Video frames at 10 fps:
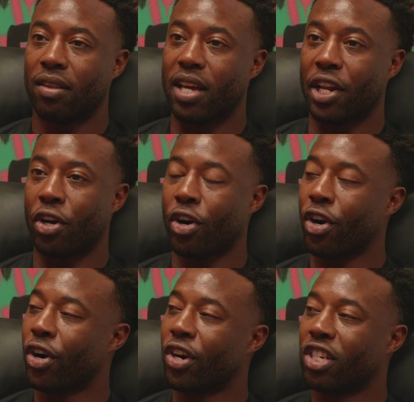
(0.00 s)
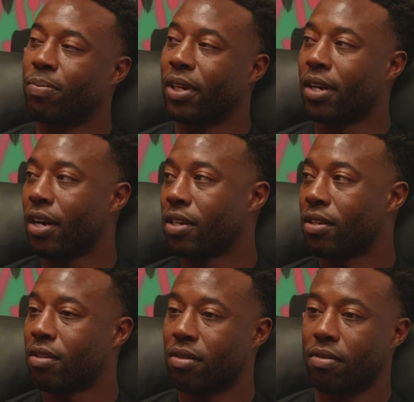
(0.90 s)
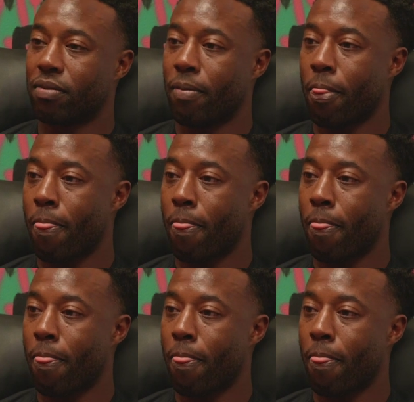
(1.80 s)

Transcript: that it hurt us because,